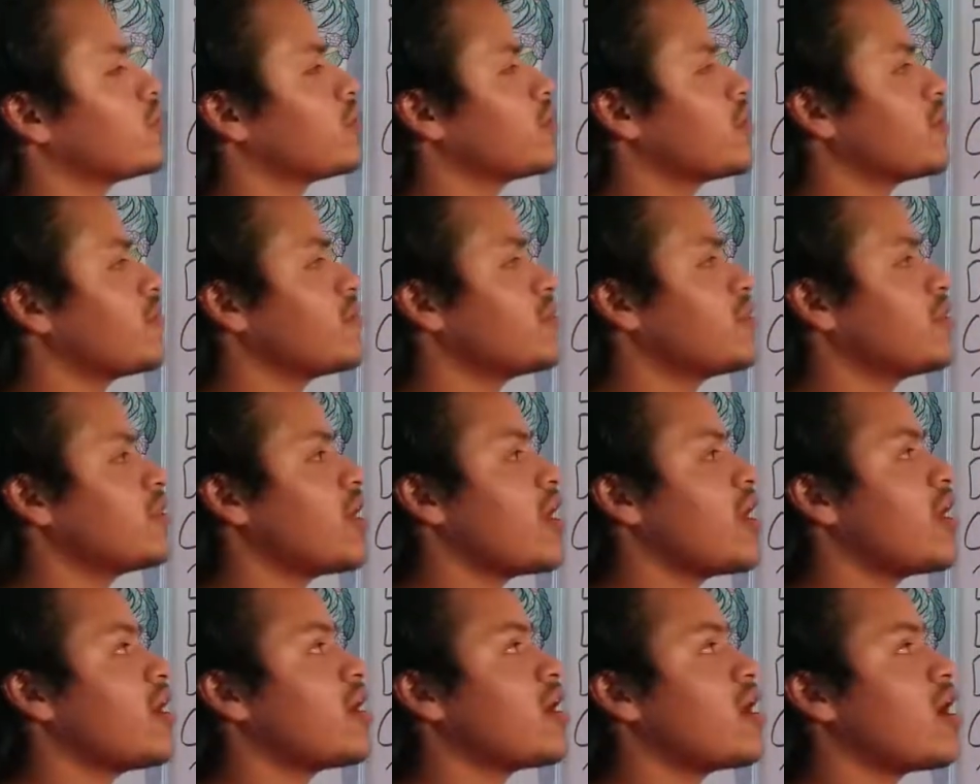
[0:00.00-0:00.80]
given
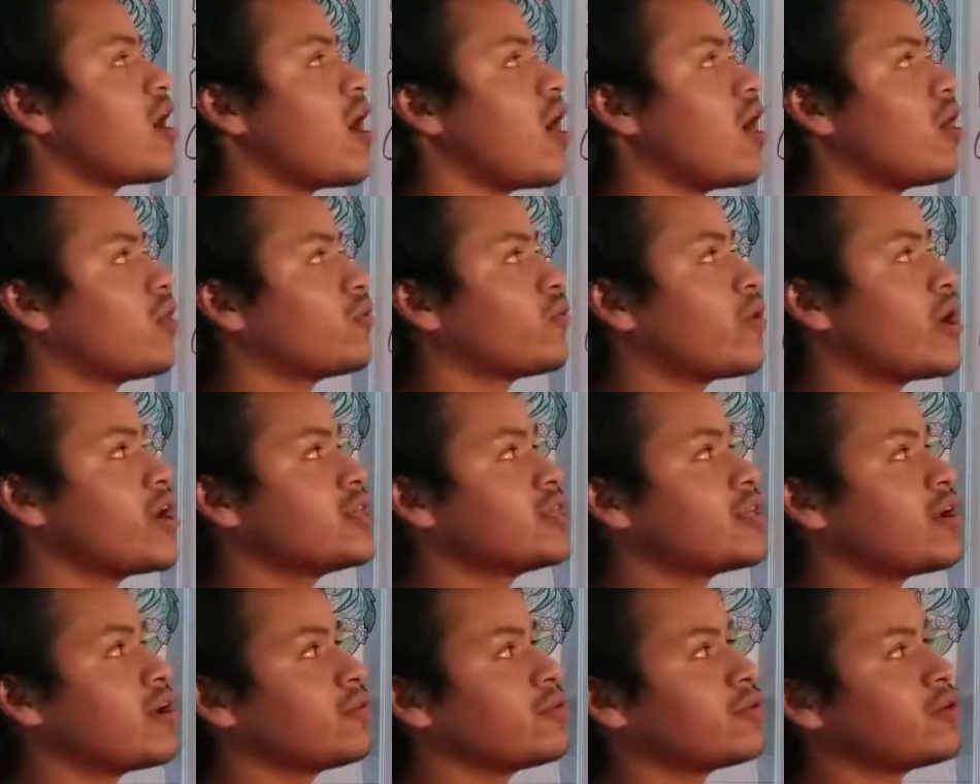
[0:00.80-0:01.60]
that, I'll write
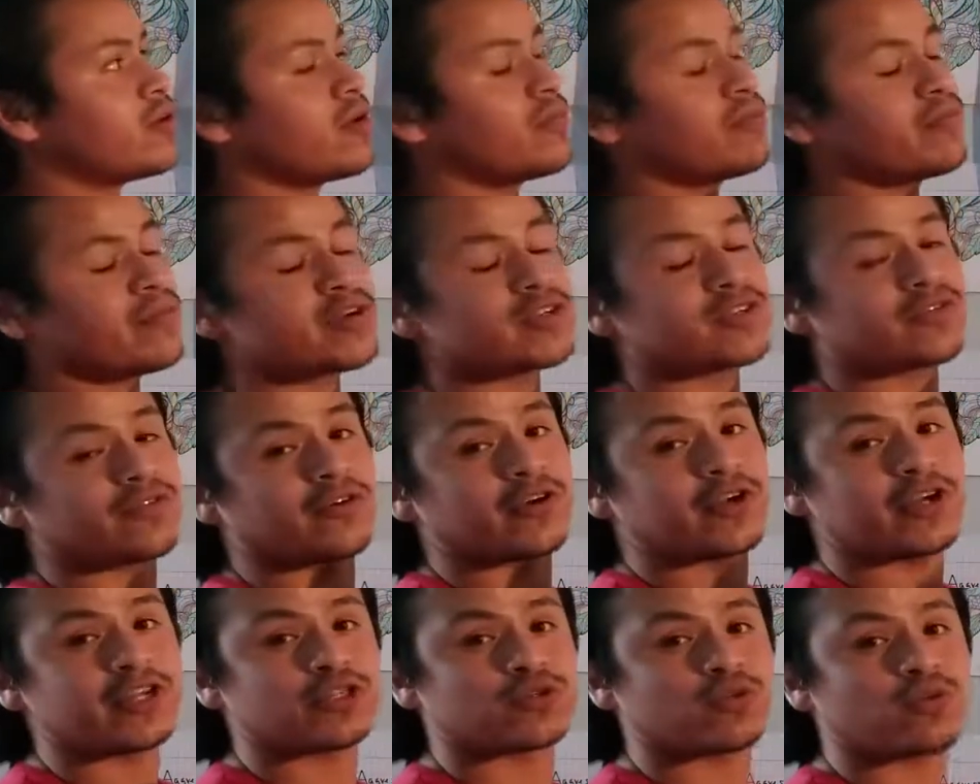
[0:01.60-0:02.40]
down the numbers for
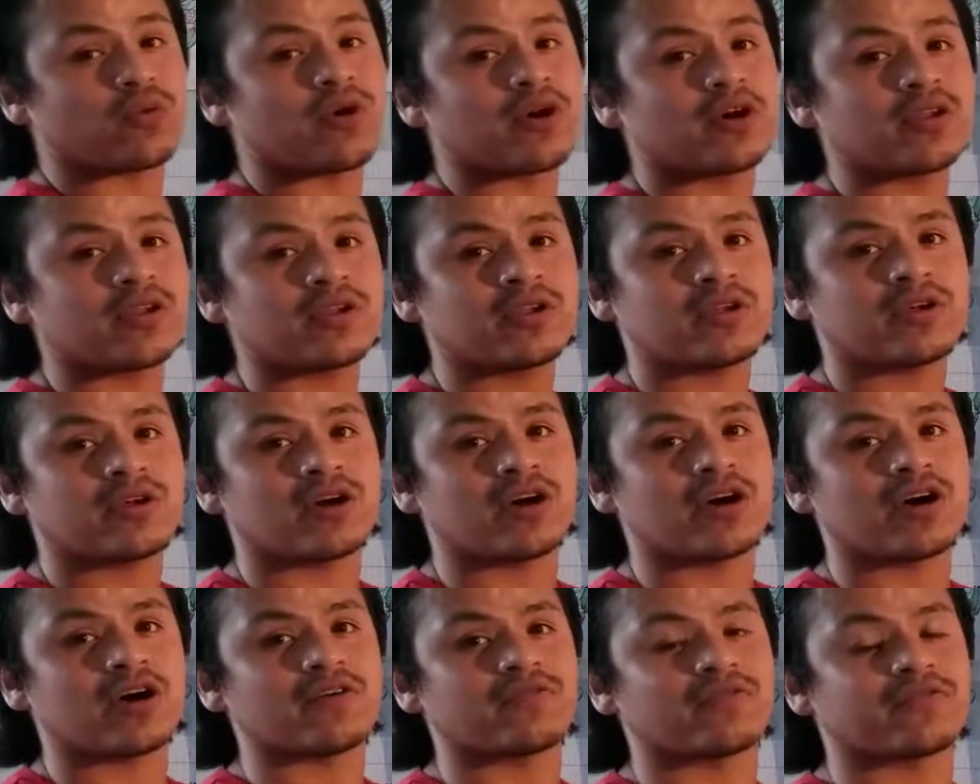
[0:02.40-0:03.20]
each one
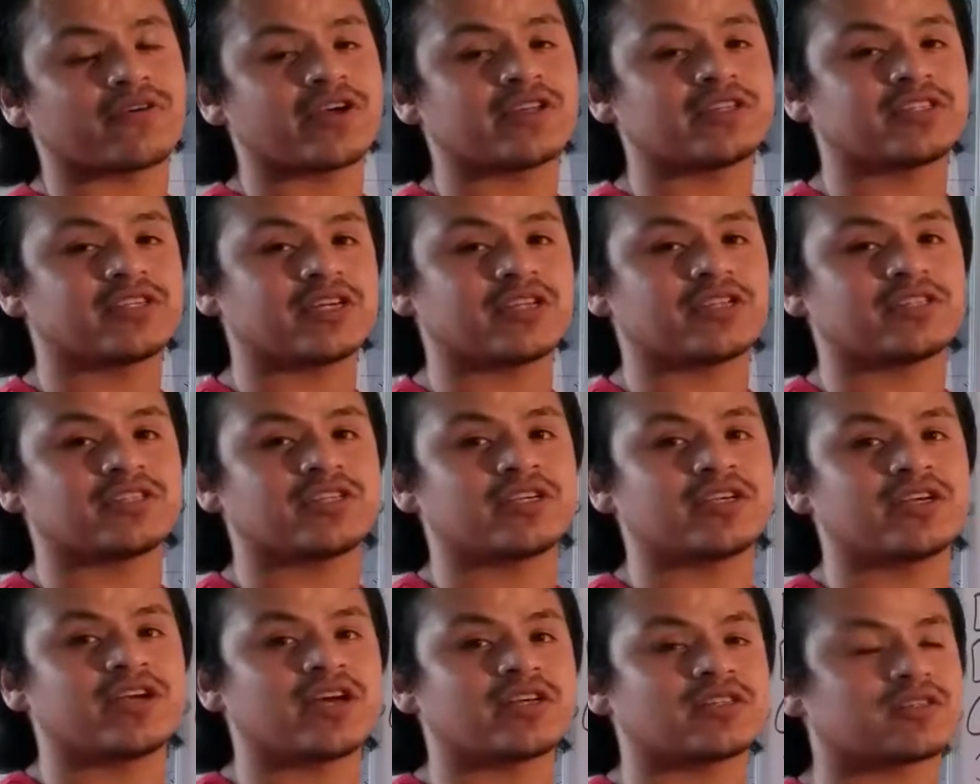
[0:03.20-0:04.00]
for
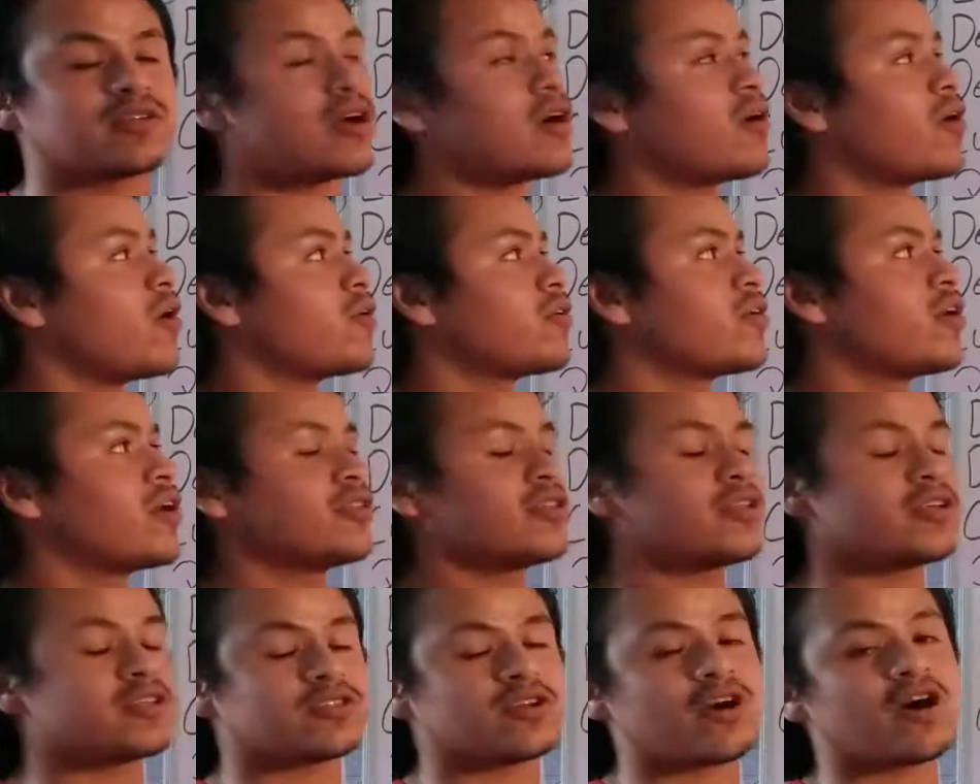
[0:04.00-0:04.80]
AT&T. As I'll cut
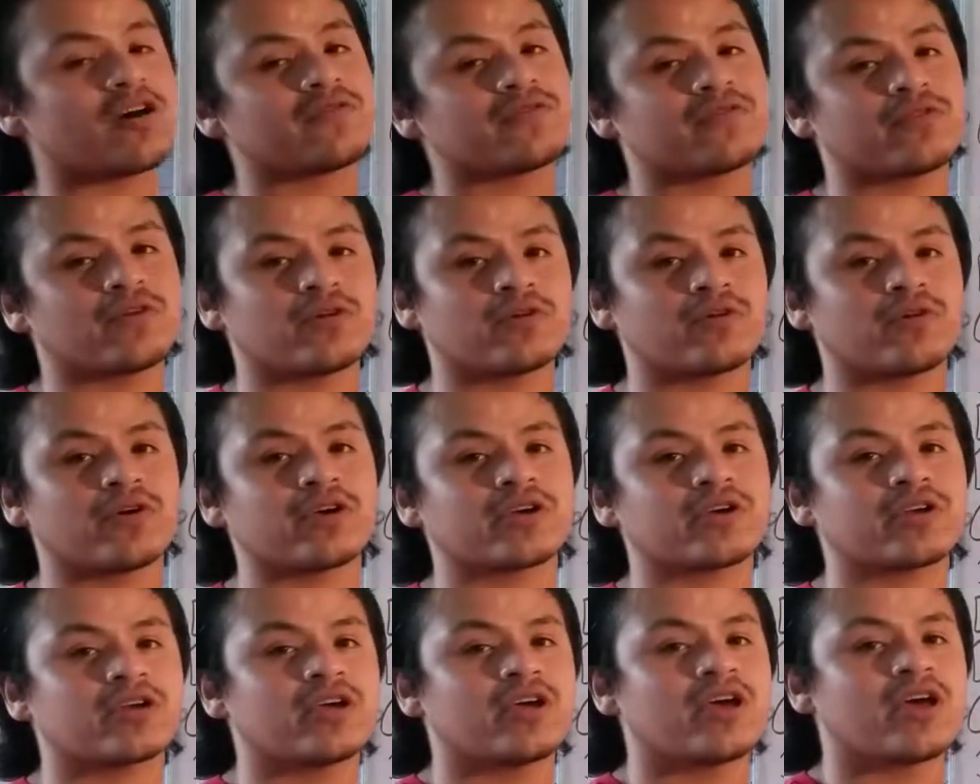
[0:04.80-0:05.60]
this off real
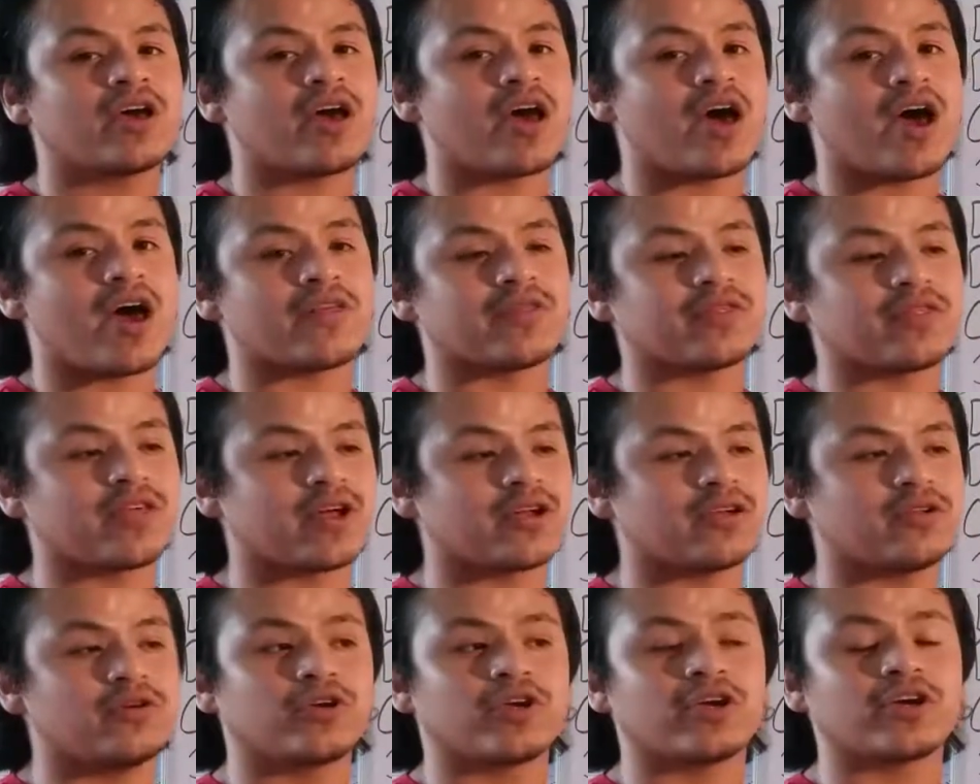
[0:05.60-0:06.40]
quick, and
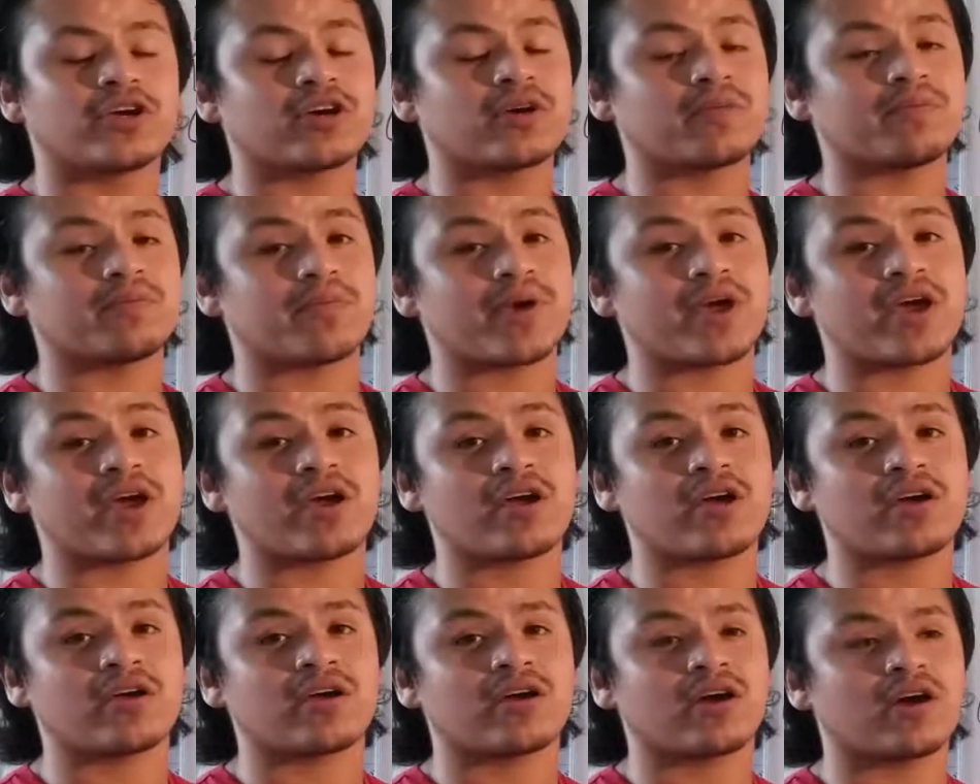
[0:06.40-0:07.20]
then you can
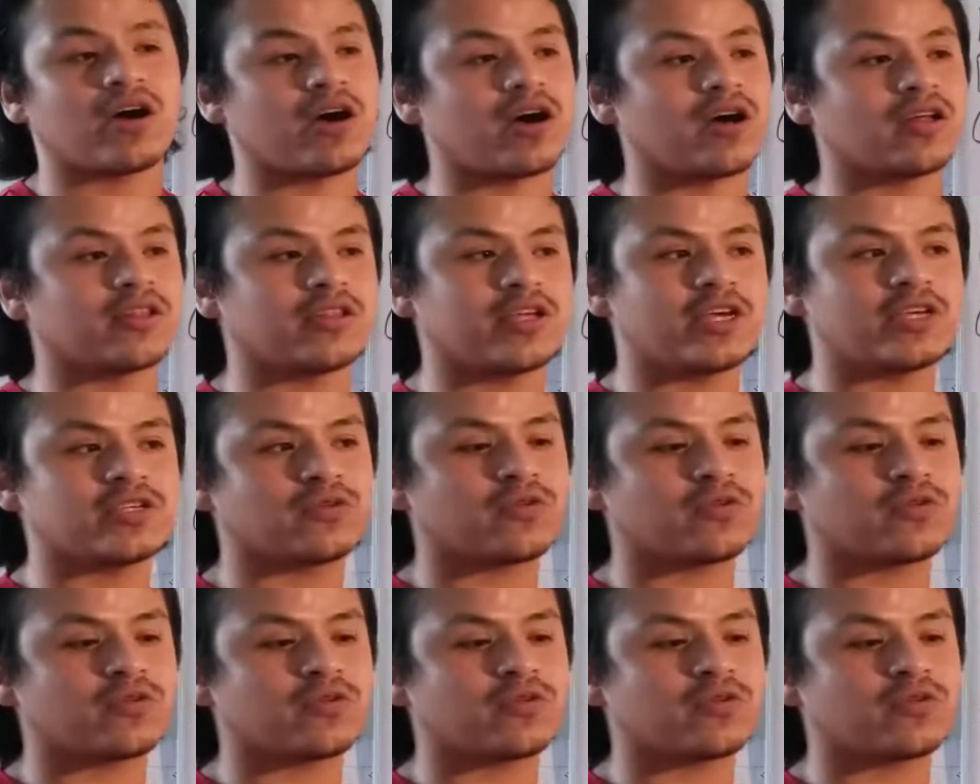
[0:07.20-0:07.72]
compare. These